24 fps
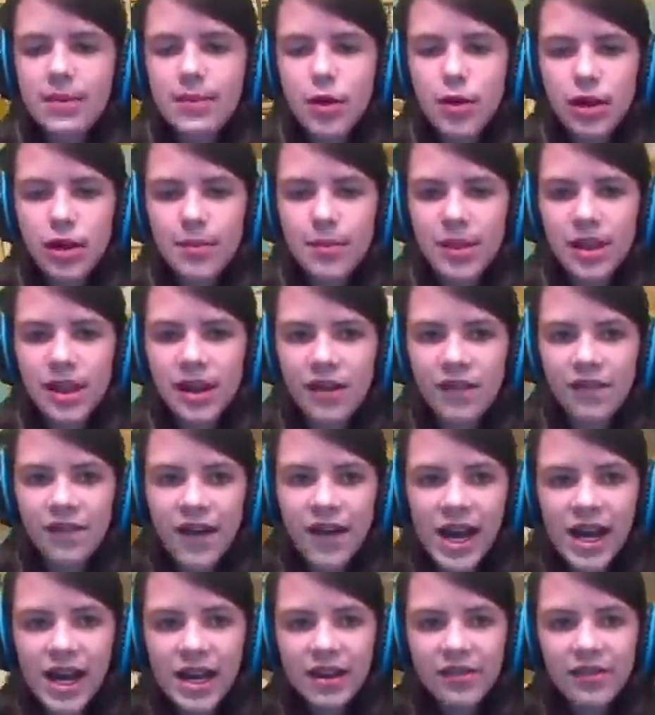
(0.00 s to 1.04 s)
limit of
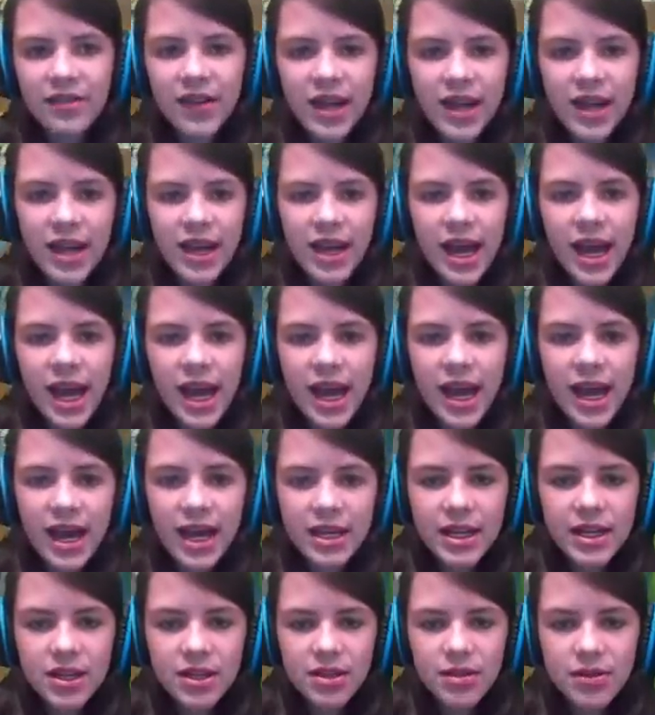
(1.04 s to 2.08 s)
5,
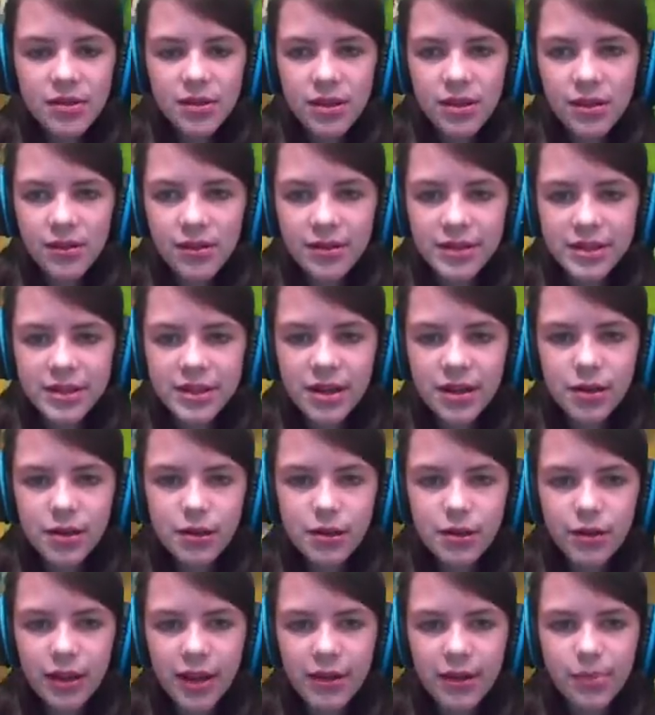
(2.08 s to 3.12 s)
and there is no
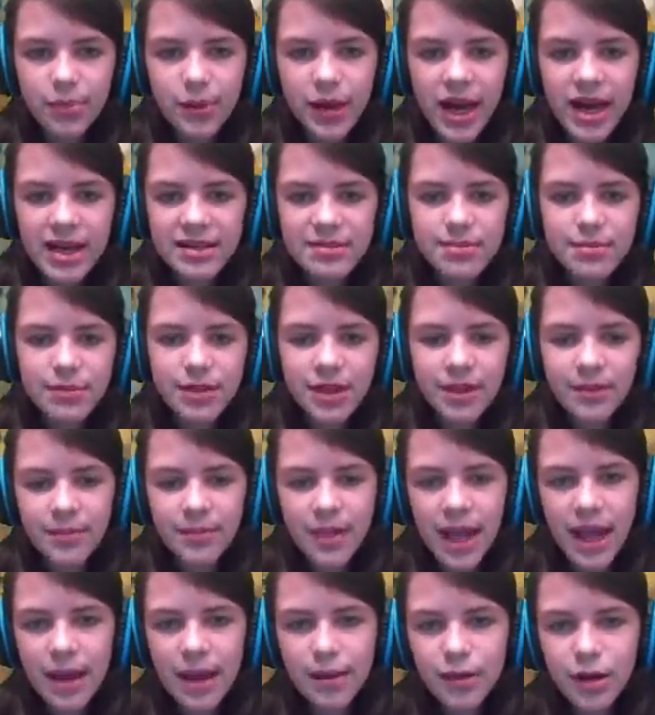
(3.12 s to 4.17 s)
like plasma
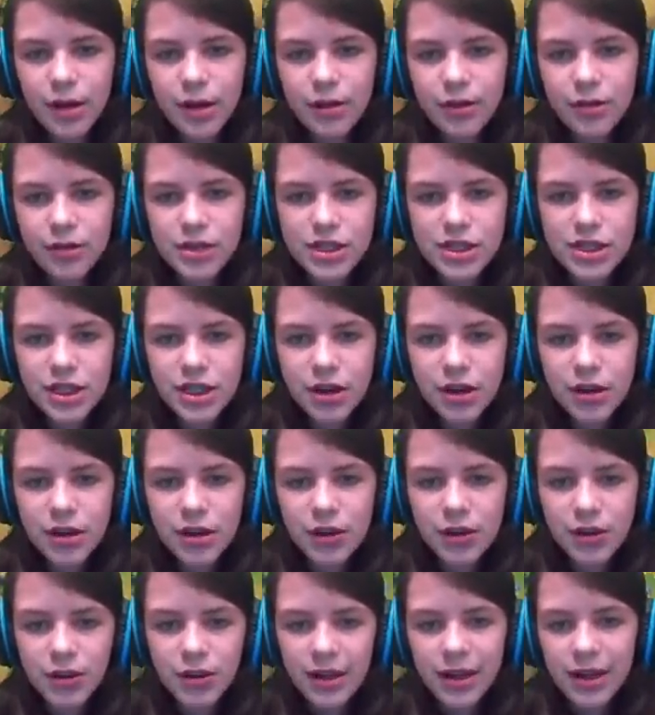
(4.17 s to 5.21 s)
ammo,
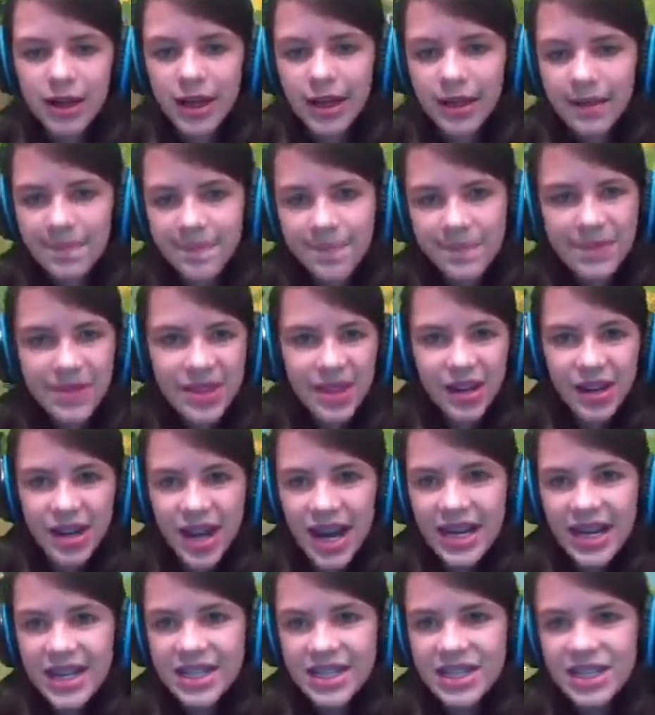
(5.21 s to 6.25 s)
so you're
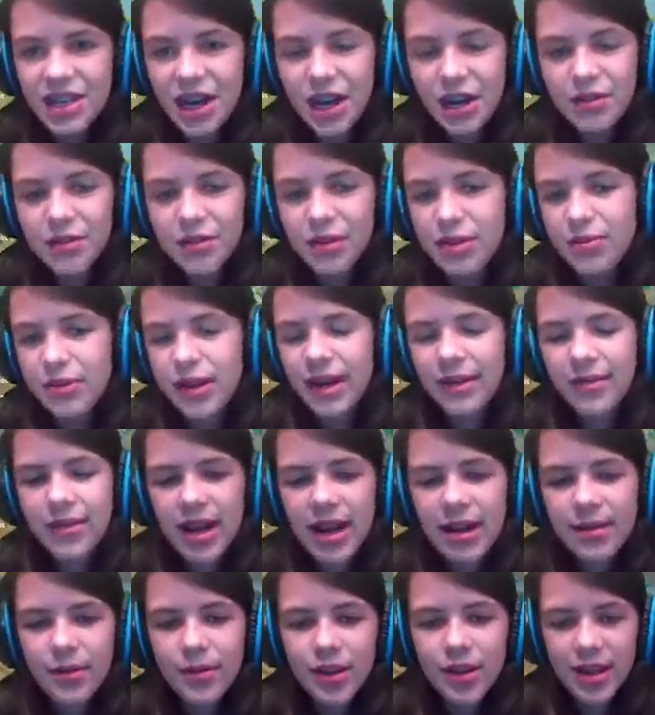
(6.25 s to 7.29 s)
kind of stuck with whatever
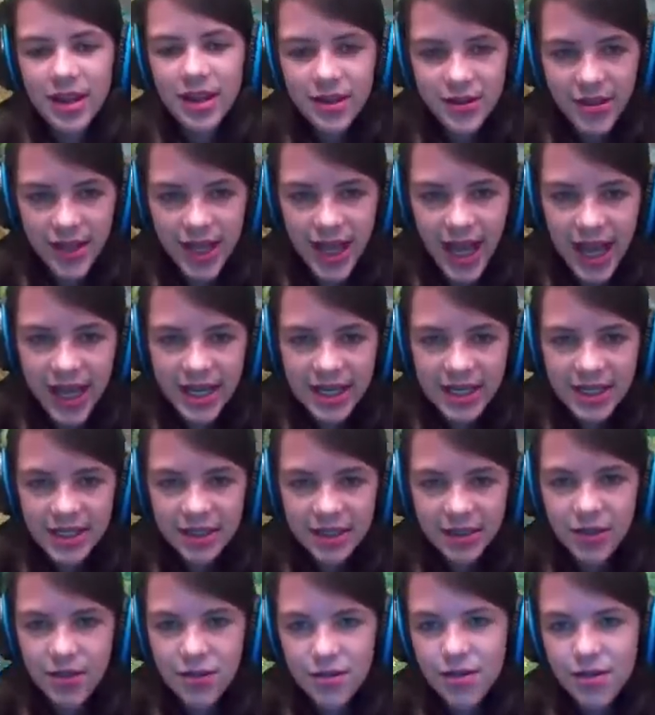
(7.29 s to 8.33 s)
ammo that you get
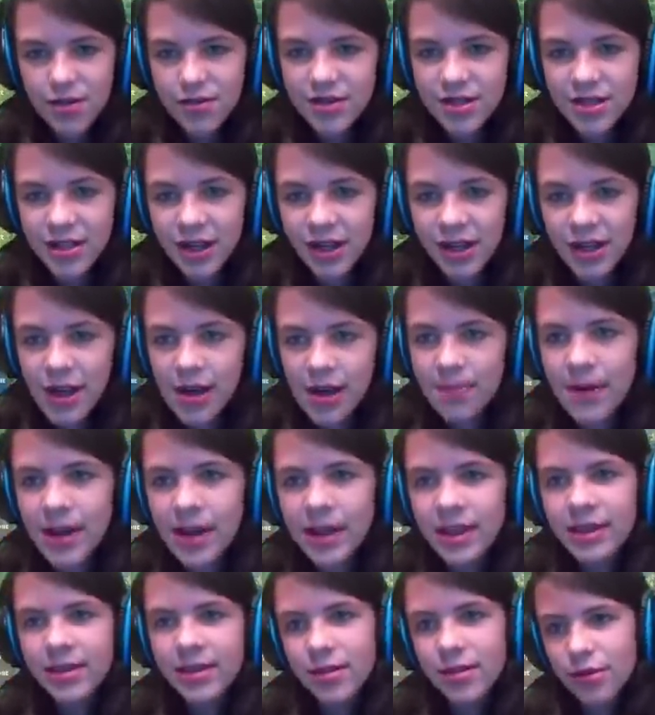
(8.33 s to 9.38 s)
until you use it all up
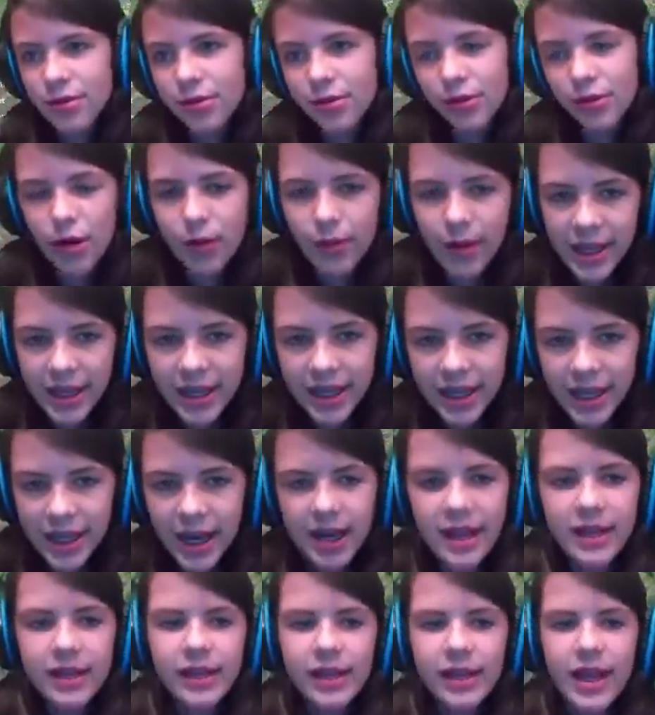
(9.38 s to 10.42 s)
and you throw away the
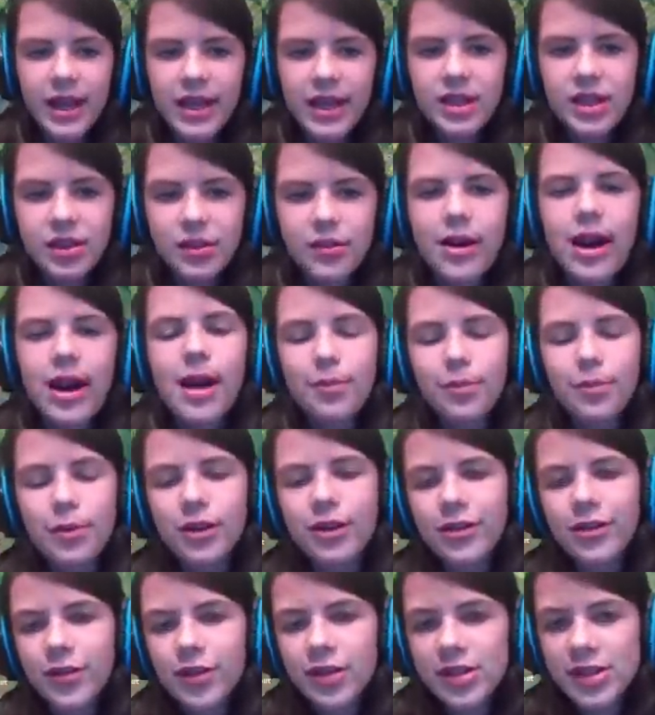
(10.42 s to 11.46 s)
gun, like the
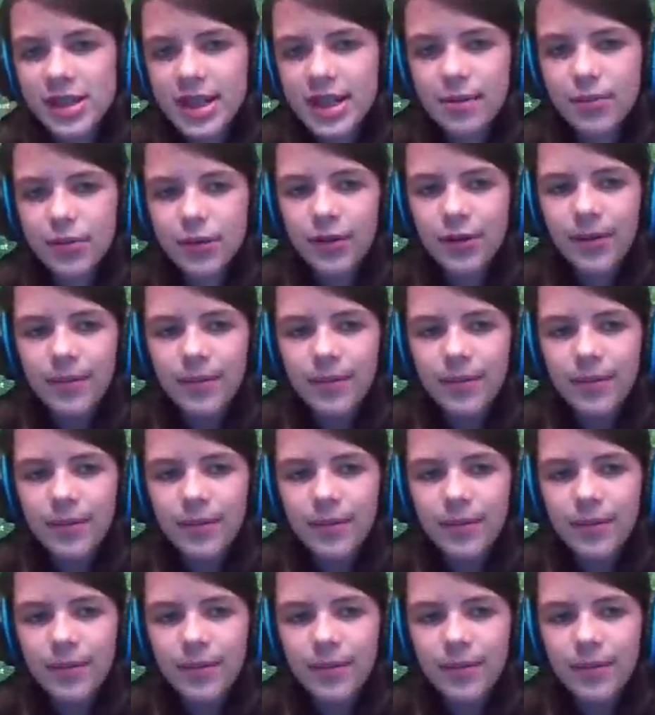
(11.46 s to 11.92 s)
grappler, for example.